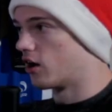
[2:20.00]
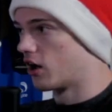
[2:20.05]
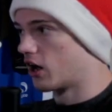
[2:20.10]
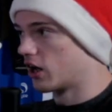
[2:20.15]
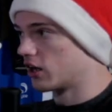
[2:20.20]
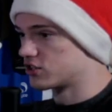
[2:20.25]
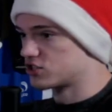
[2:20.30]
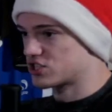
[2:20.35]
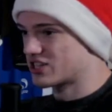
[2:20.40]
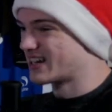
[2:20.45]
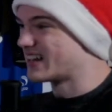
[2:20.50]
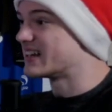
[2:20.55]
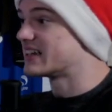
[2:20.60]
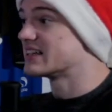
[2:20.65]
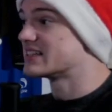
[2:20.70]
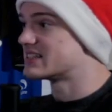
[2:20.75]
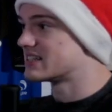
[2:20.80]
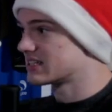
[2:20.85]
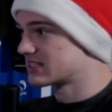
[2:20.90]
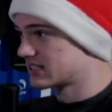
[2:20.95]
just an
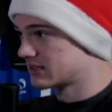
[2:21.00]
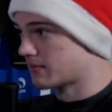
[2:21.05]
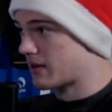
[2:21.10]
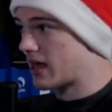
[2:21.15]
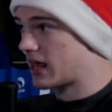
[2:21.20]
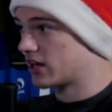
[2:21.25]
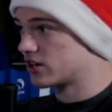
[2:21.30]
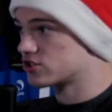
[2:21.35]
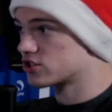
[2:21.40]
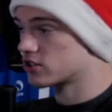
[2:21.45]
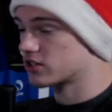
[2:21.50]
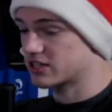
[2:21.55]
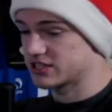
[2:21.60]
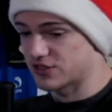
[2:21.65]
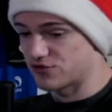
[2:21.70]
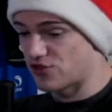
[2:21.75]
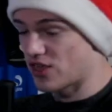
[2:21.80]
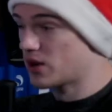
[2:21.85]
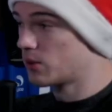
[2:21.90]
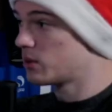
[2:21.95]
inconsistent manager, because if
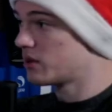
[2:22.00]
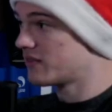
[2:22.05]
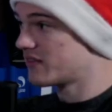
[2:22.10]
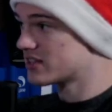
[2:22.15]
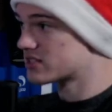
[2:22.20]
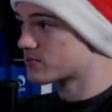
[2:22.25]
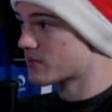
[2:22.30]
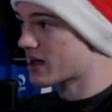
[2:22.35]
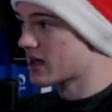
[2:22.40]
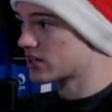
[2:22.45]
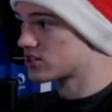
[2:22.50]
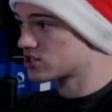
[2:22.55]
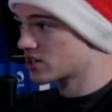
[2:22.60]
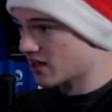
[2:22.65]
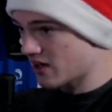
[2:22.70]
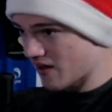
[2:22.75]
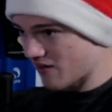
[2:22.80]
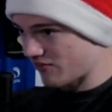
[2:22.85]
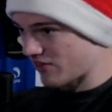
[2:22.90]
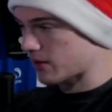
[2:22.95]
they win this match,
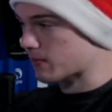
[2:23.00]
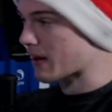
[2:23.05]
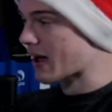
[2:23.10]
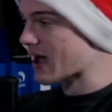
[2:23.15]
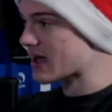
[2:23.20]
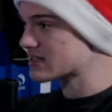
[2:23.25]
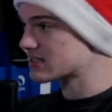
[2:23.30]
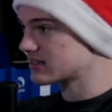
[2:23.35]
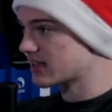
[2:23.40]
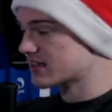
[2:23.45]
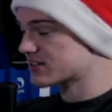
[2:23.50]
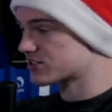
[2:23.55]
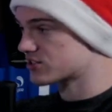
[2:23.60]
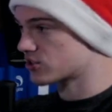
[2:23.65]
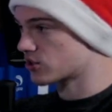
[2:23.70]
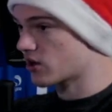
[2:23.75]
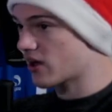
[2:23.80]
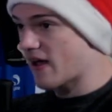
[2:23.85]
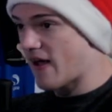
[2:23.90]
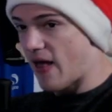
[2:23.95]
they pass
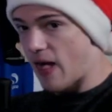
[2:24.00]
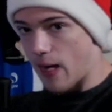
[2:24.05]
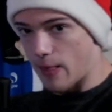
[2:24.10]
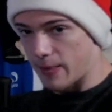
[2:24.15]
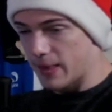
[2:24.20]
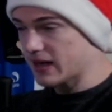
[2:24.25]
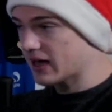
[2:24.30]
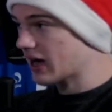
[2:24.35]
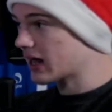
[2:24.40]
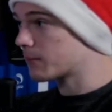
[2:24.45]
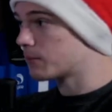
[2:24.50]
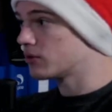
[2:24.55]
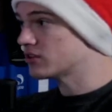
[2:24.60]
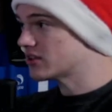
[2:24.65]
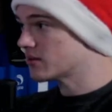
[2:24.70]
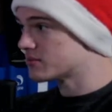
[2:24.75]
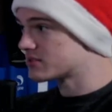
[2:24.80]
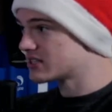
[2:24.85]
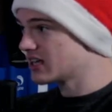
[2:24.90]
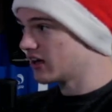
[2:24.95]
Leicester, and they kind of put
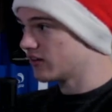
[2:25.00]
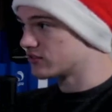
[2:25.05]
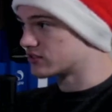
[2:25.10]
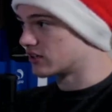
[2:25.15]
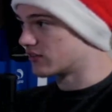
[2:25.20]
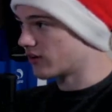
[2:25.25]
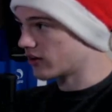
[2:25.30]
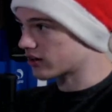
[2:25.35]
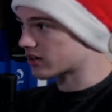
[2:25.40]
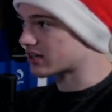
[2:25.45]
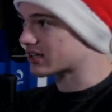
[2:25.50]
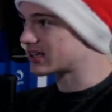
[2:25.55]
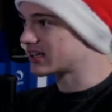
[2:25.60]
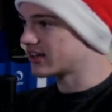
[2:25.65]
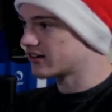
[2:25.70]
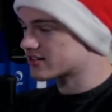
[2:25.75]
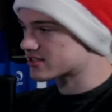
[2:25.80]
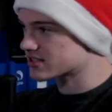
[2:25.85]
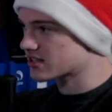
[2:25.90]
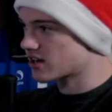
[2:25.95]
themselves in a very clear
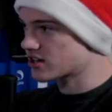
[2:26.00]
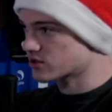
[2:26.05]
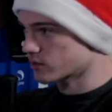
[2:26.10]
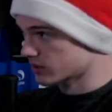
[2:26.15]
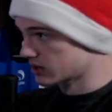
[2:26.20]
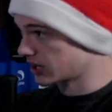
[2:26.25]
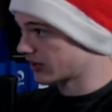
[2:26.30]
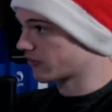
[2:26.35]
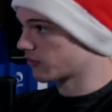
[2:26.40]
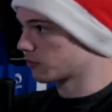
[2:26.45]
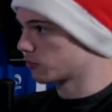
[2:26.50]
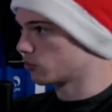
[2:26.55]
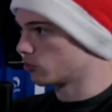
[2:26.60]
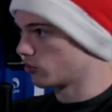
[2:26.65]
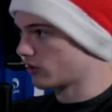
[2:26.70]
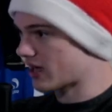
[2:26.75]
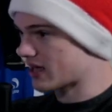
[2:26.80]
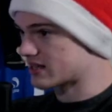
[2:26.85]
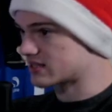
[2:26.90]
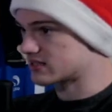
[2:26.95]
discussion with Liverpool
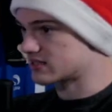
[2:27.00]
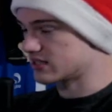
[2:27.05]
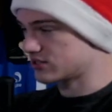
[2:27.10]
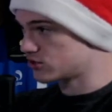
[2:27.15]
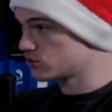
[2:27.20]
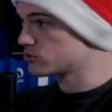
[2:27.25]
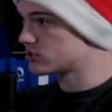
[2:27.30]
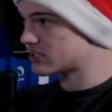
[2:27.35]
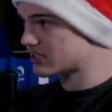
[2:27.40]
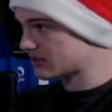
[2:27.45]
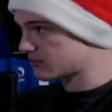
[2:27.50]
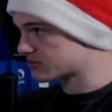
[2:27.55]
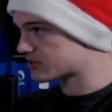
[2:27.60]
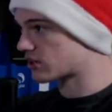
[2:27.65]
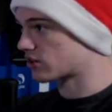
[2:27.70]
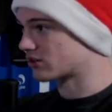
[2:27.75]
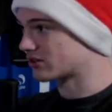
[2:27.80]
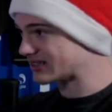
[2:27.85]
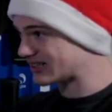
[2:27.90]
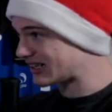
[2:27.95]
as the 2 teams that
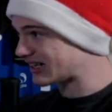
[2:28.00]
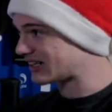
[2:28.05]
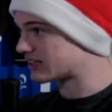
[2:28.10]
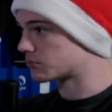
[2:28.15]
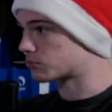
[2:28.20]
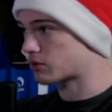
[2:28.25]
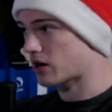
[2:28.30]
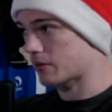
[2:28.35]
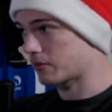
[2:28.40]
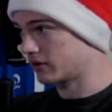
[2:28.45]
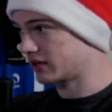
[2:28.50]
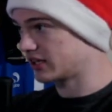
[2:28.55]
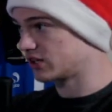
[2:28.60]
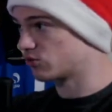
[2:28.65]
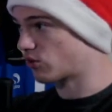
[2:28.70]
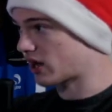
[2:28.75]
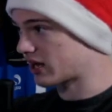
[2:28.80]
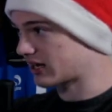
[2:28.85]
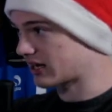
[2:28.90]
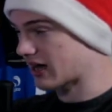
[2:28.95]
are leading the Premier League
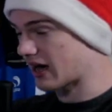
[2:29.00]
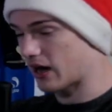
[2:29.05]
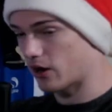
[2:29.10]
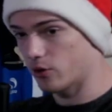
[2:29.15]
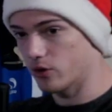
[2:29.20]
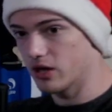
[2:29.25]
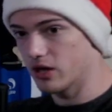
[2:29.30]
right now.